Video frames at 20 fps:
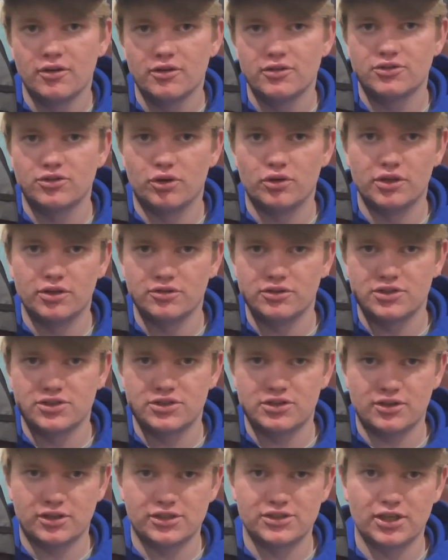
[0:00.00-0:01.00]
so it'll
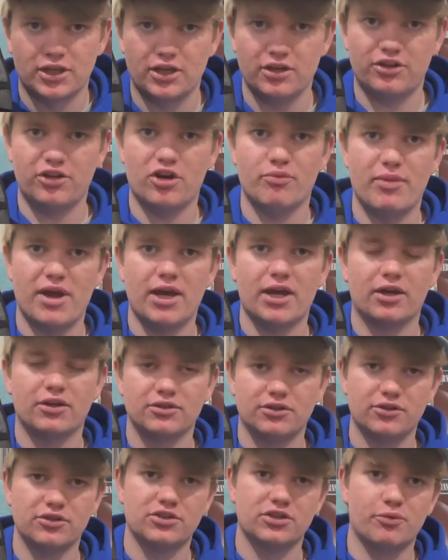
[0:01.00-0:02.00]
just like stick into your back.
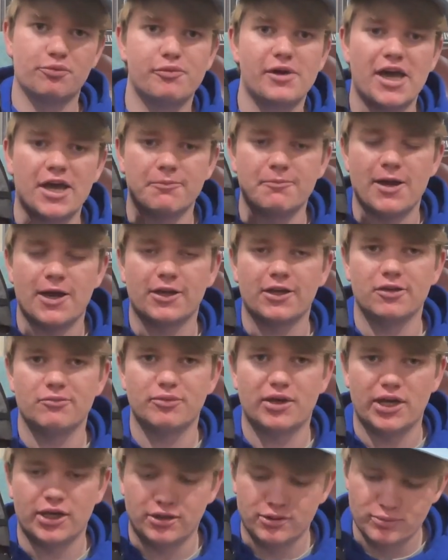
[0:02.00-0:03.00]
There's some backpacking
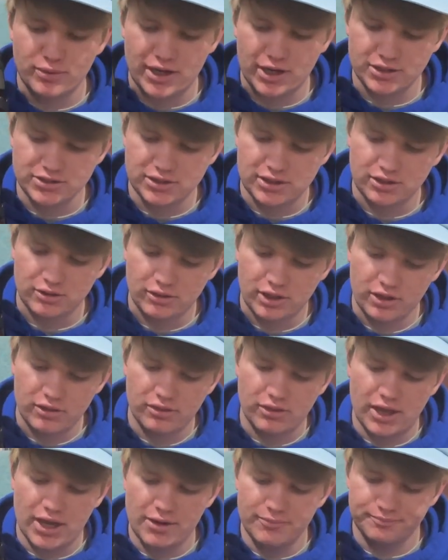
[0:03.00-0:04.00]
backpacks that are like
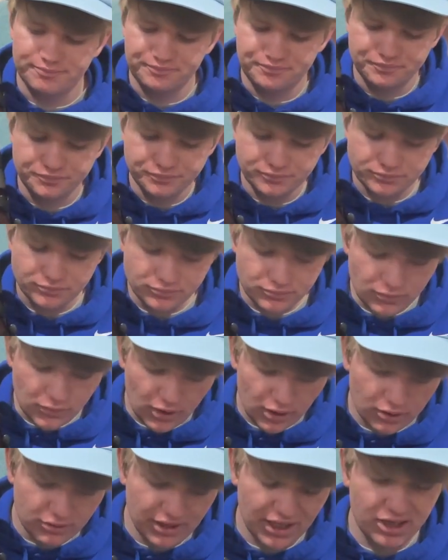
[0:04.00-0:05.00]
that,
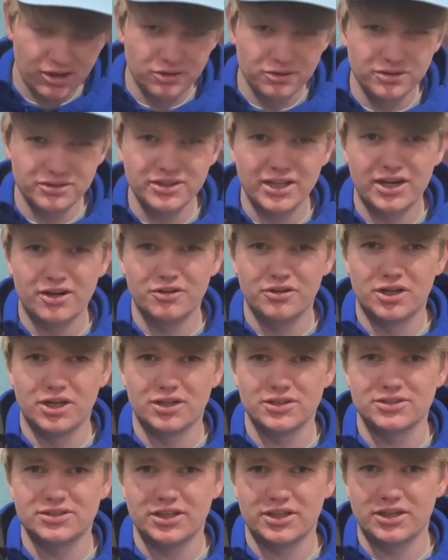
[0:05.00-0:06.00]

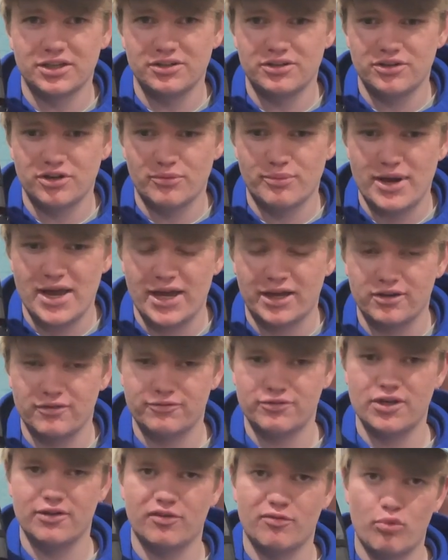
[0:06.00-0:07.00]
that'll stick into your back
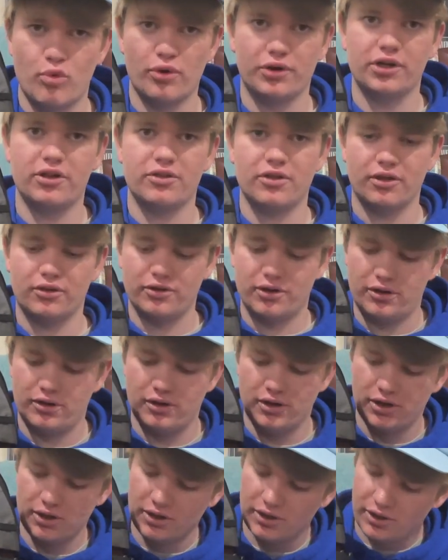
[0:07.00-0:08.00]
if you have a pointy thing there.
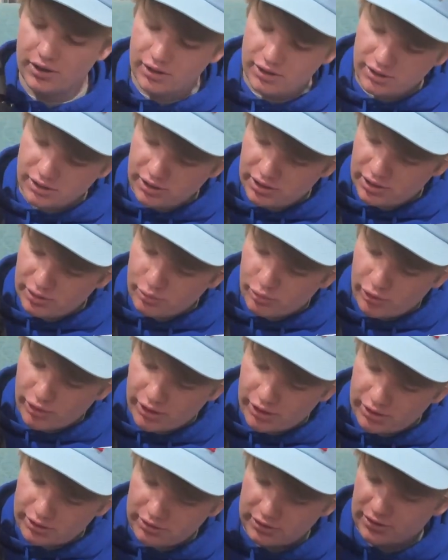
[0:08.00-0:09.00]

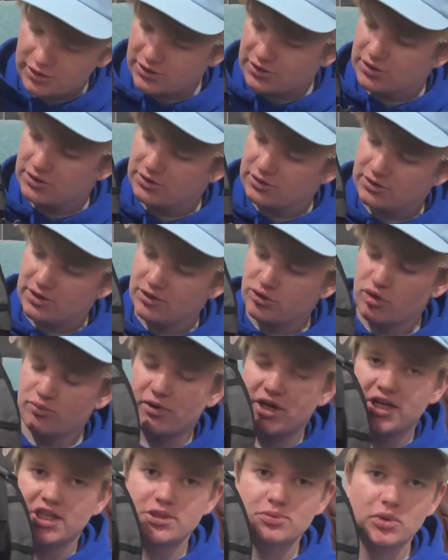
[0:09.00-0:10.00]
But this
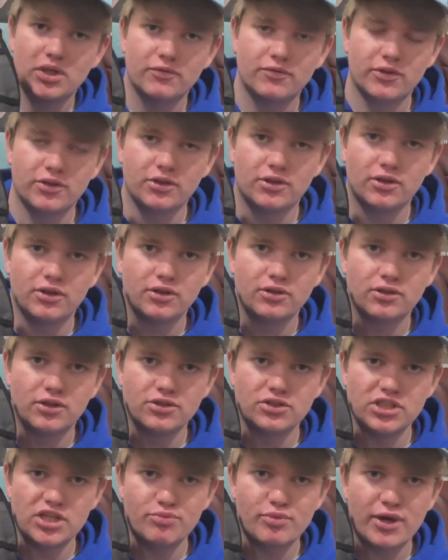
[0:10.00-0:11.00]
reminds me of the
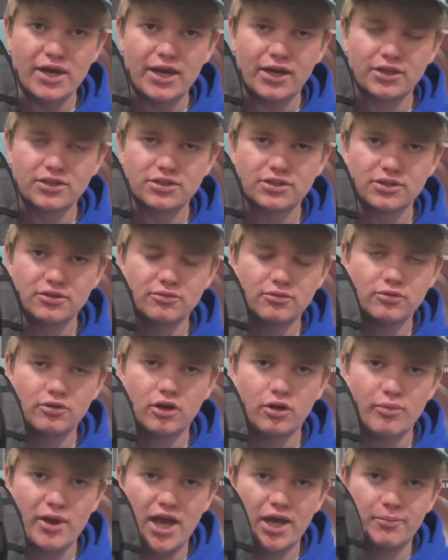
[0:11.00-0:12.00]
Z-Packs
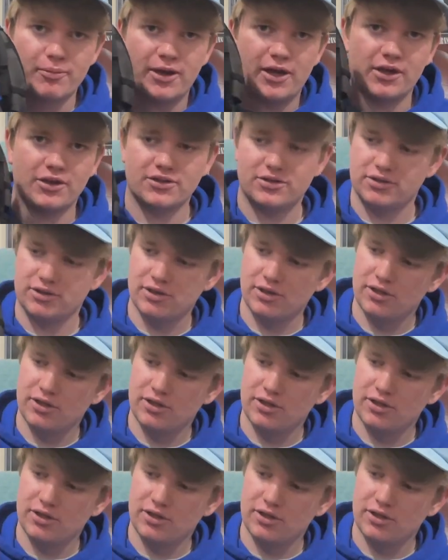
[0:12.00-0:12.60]
backpacks,